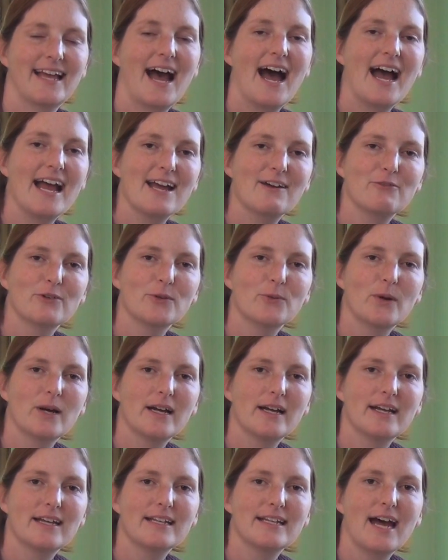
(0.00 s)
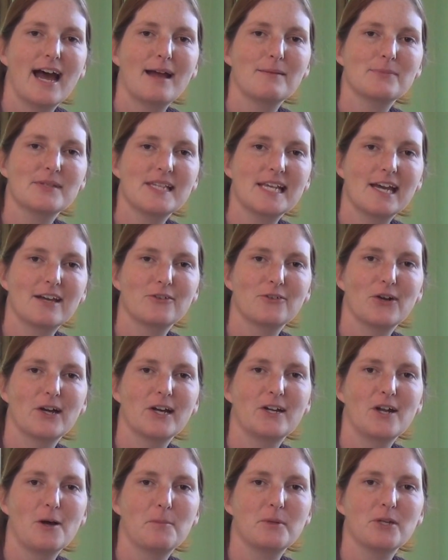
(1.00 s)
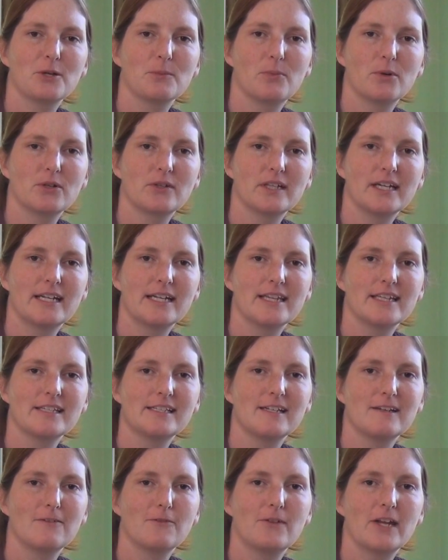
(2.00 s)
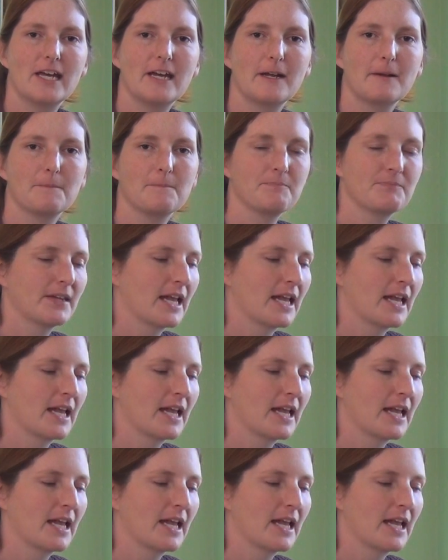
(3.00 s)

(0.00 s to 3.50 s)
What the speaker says: Hi everyone, I'm Sandra and I'll be your book lady this evening.